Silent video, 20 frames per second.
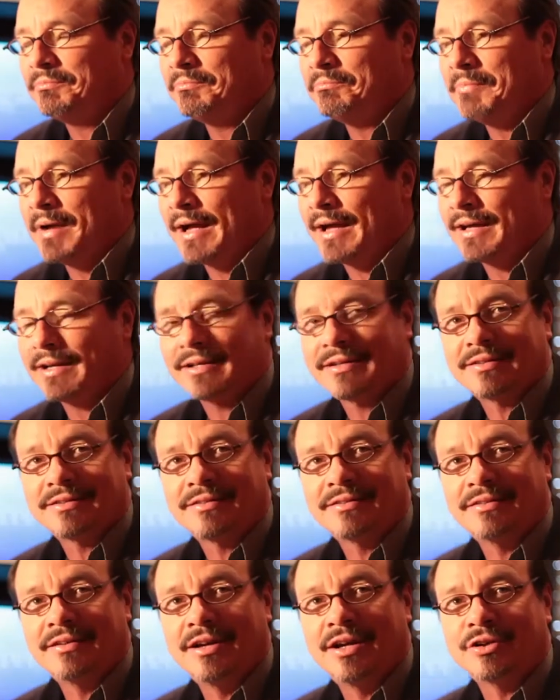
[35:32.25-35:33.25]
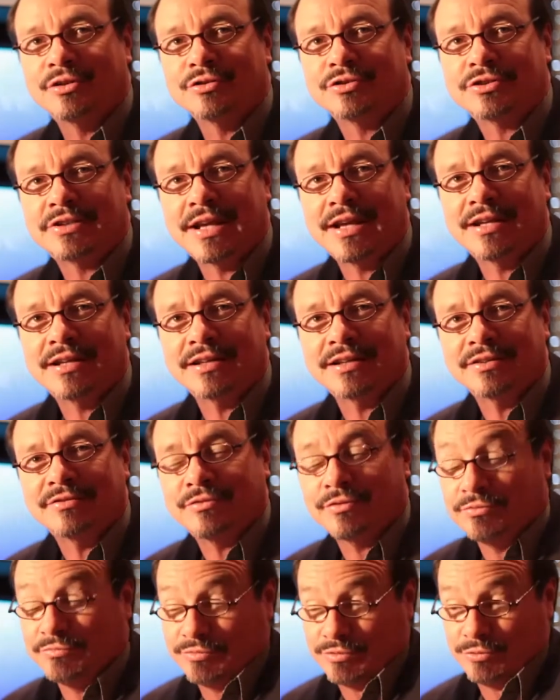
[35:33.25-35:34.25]
my understanding of
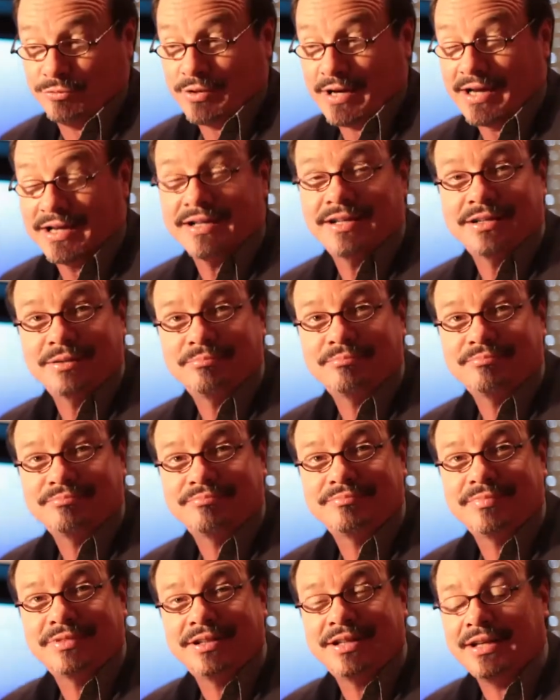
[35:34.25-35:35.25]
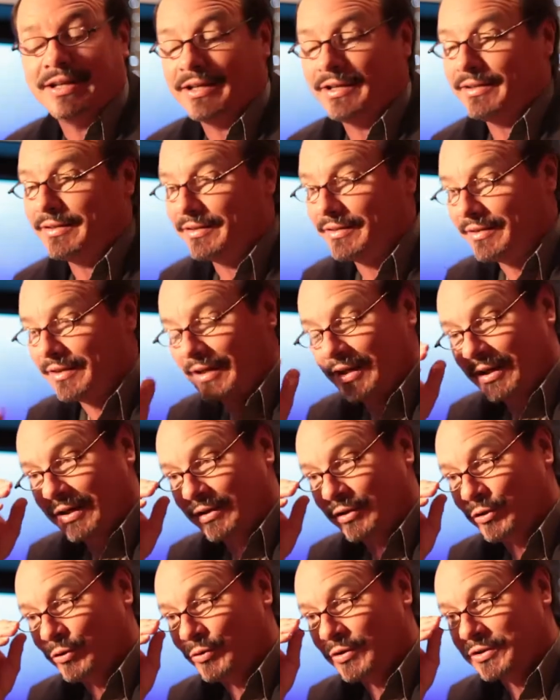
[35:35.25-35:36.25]
who I am
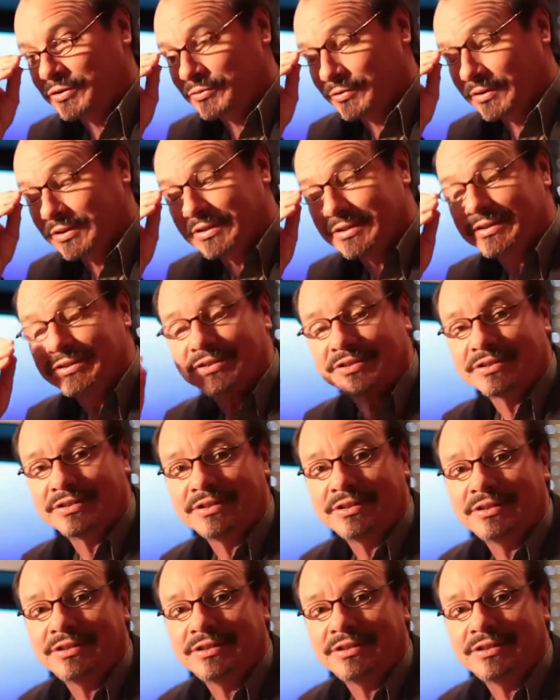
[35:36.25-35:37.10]
and who Israel is.